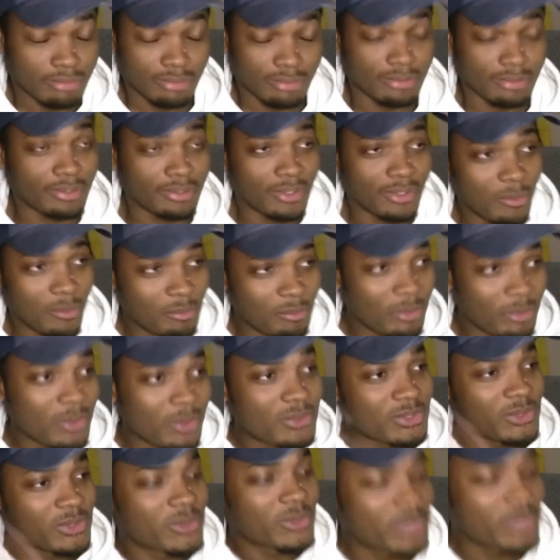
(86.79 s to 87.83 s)

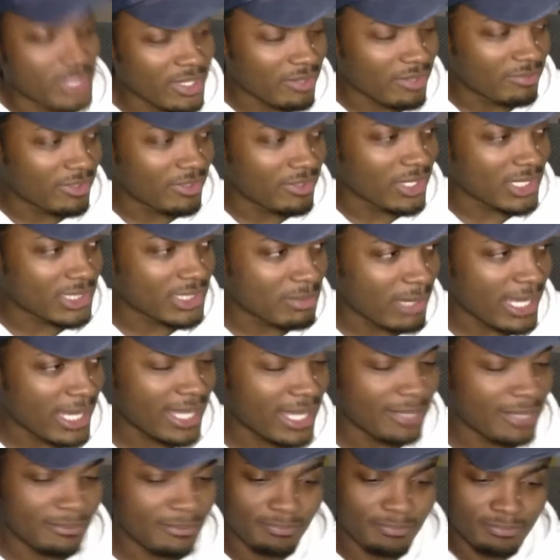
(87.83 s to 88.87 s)
Compose yourself, nuts,
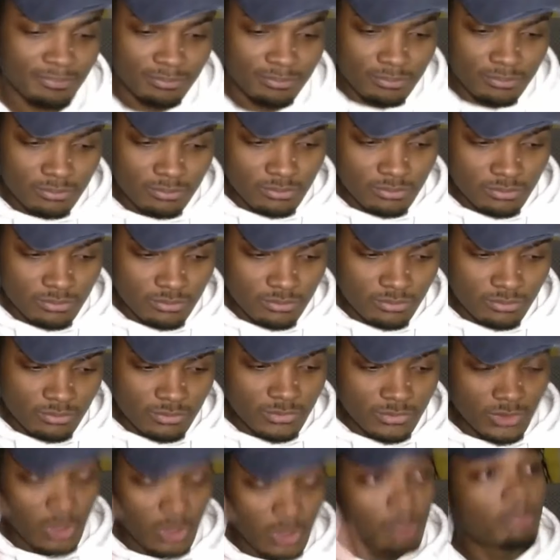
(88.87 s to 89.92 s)
man.
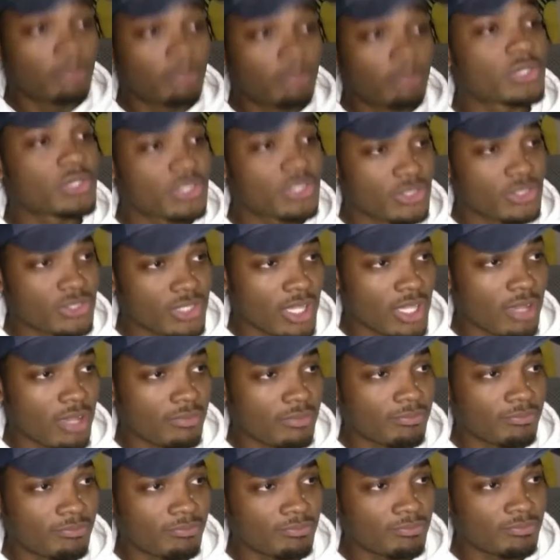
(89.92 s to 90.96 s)
Compose yourself.
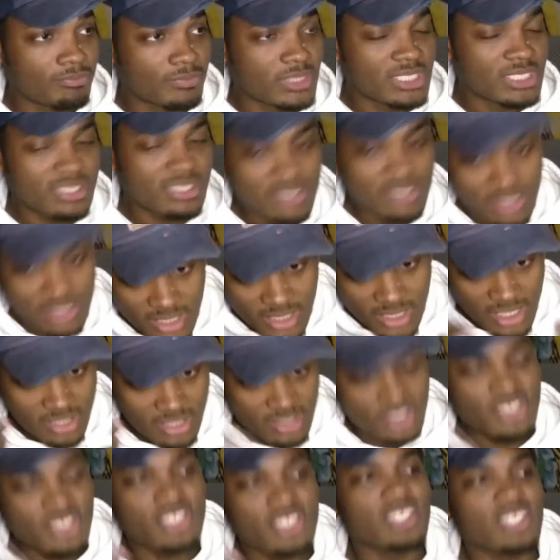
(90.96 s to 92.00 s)
Let's
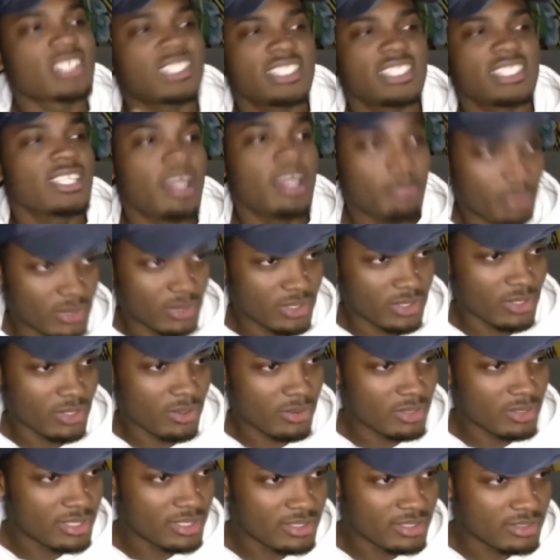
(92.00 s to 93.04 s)
discuss the
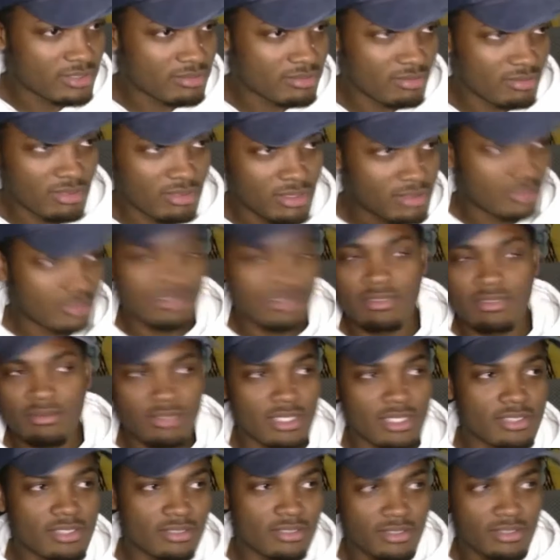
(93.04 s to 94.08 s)
episode.
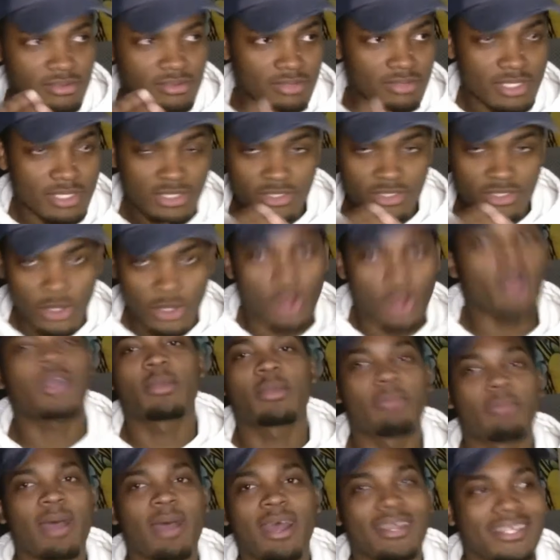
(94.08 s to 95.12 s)
Let's talk
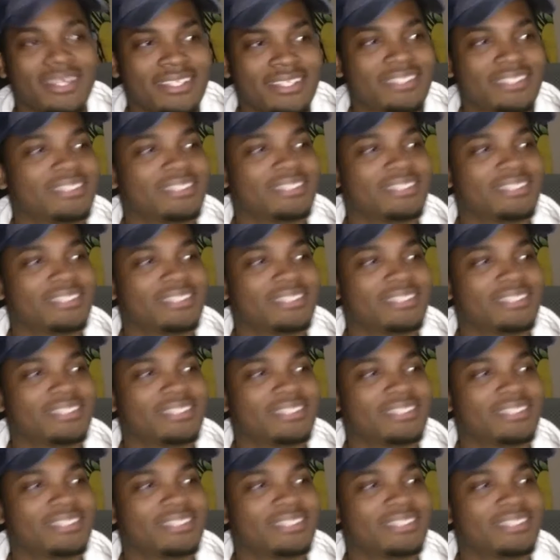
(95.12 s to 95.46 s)
about it.